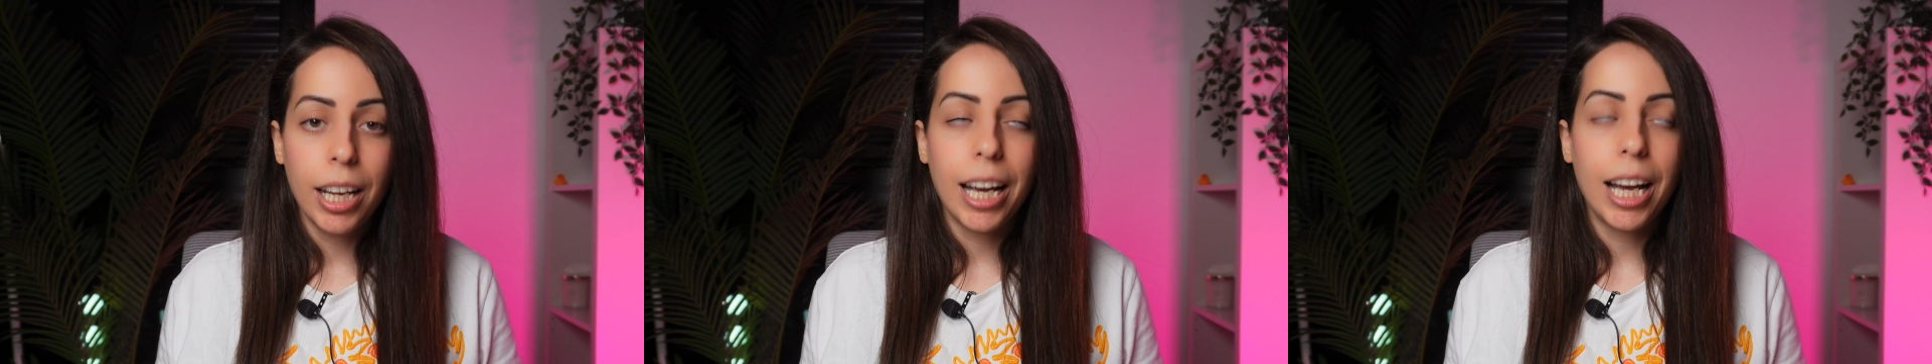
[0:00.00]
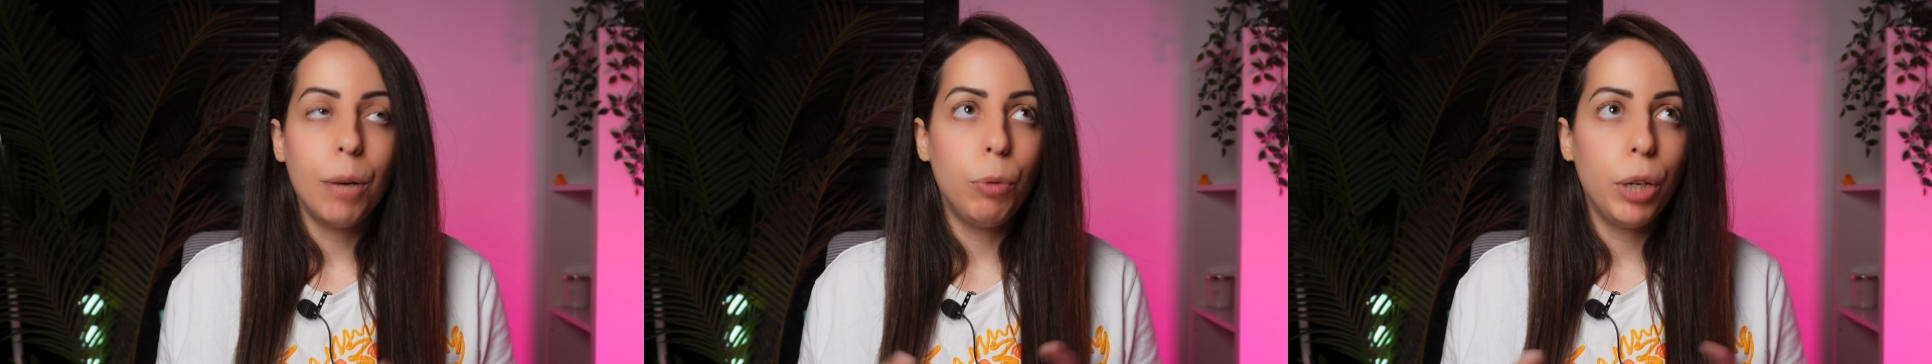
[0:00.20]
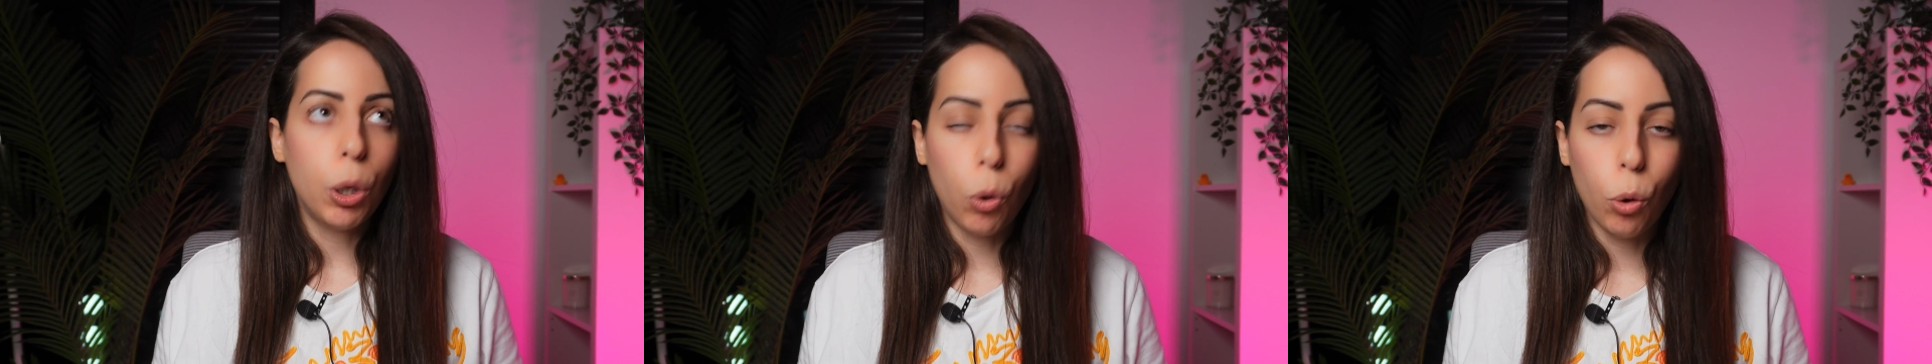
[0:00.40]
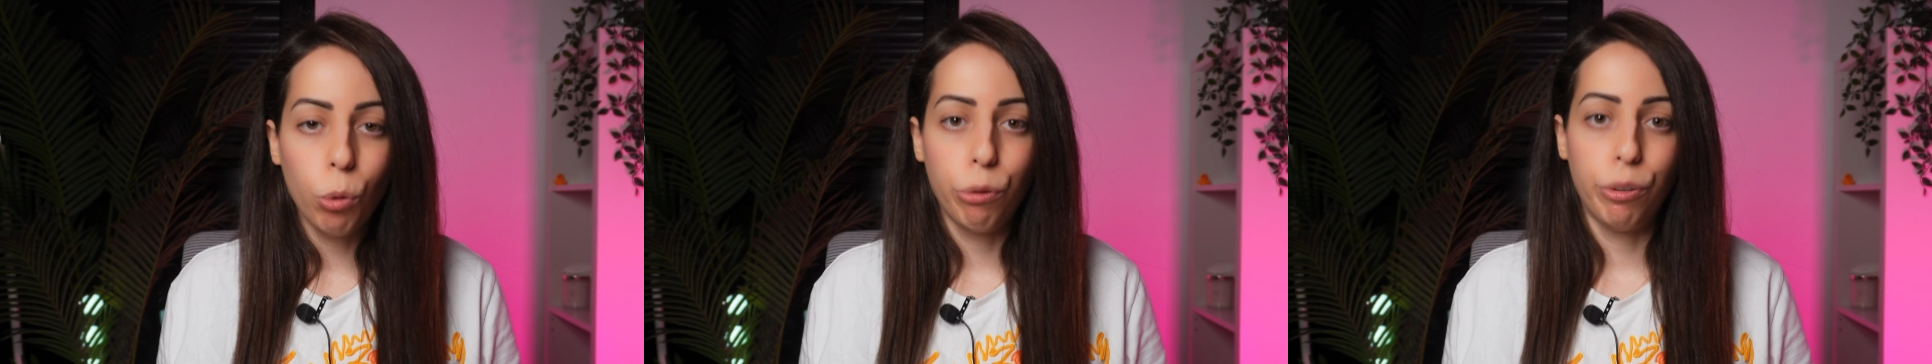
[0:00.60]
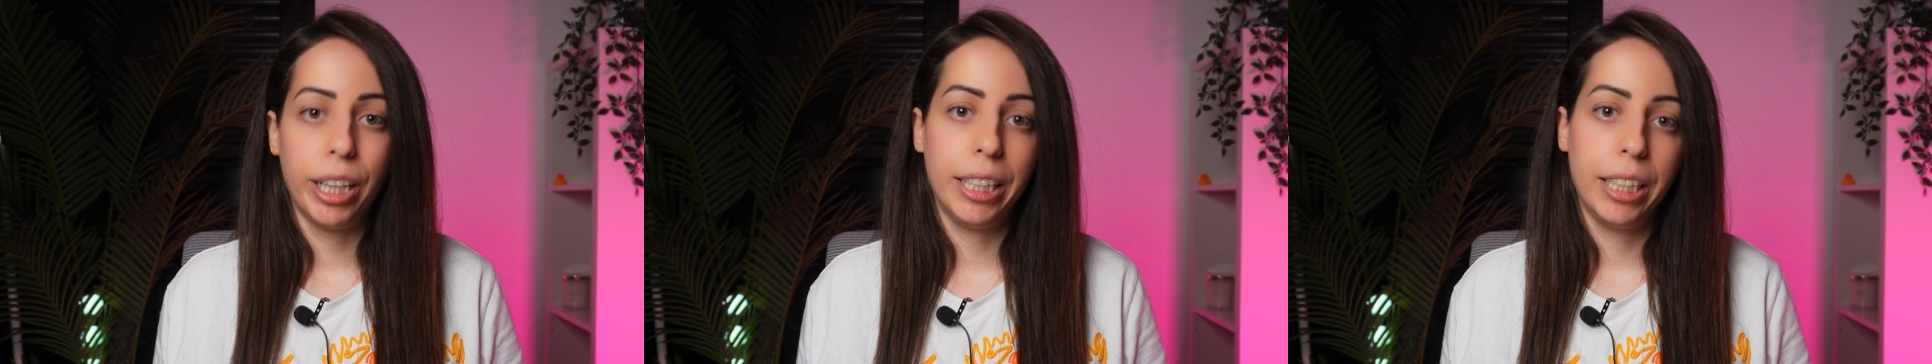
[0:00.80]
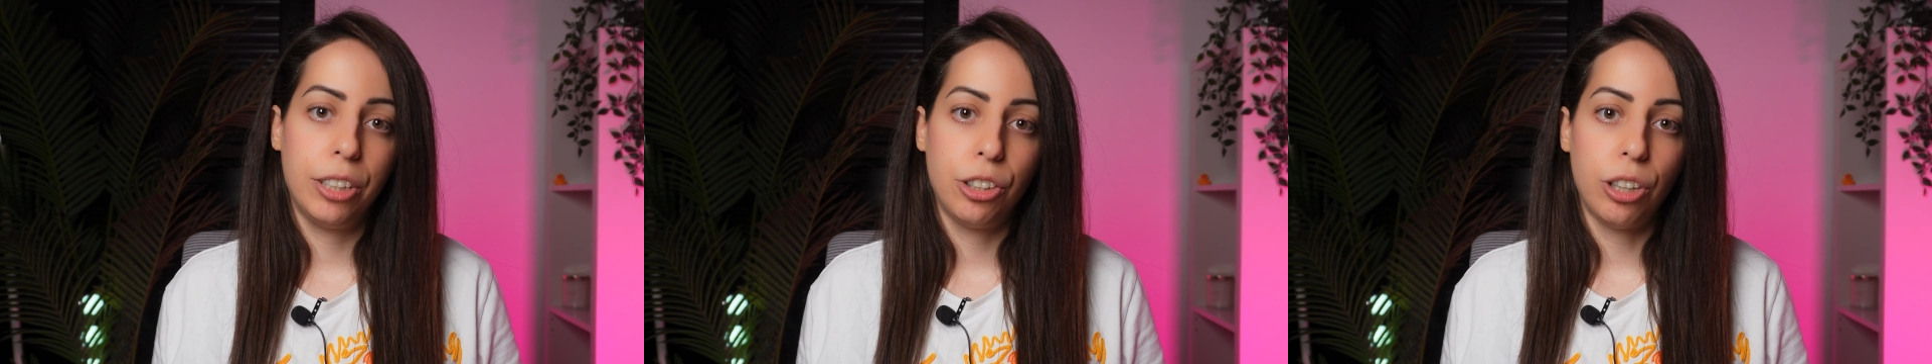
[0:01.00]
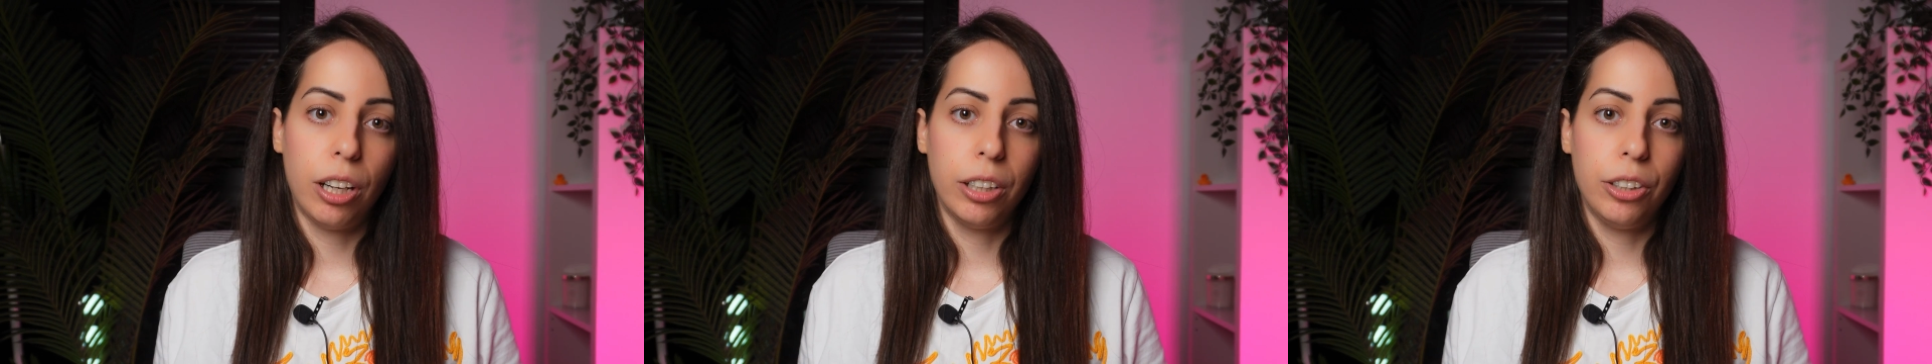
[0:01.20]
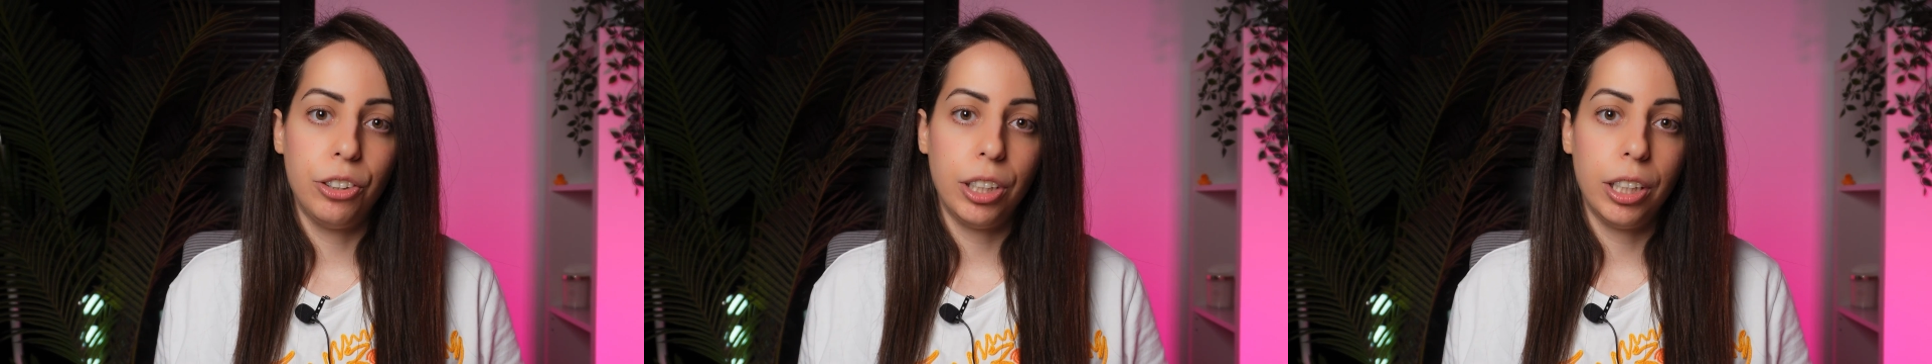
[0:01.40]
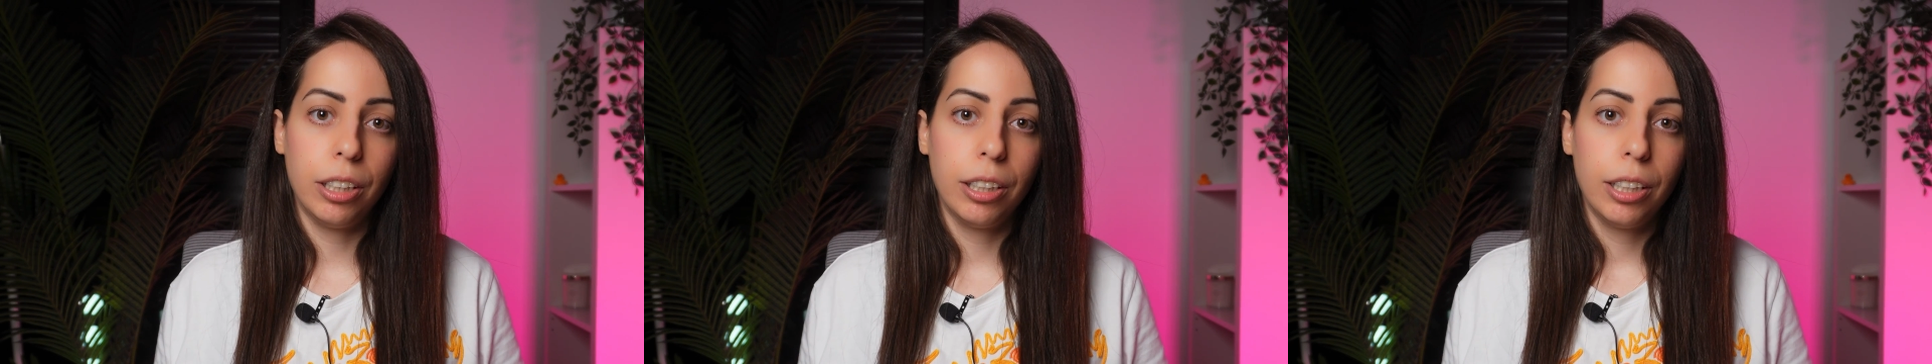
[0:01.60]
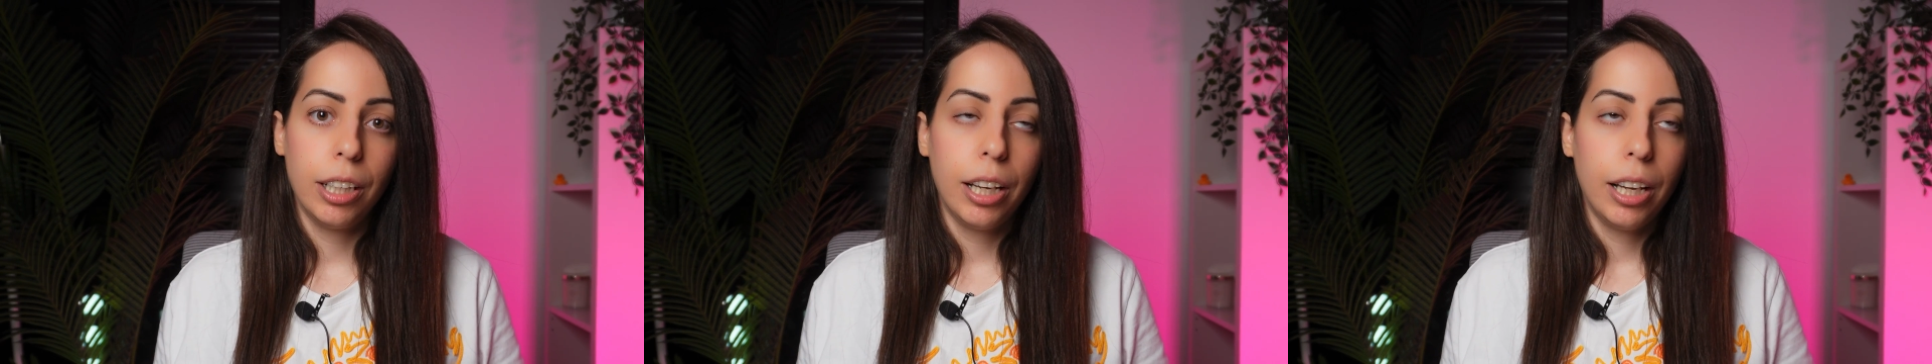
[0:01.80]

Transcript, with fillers: and we all find it challenging.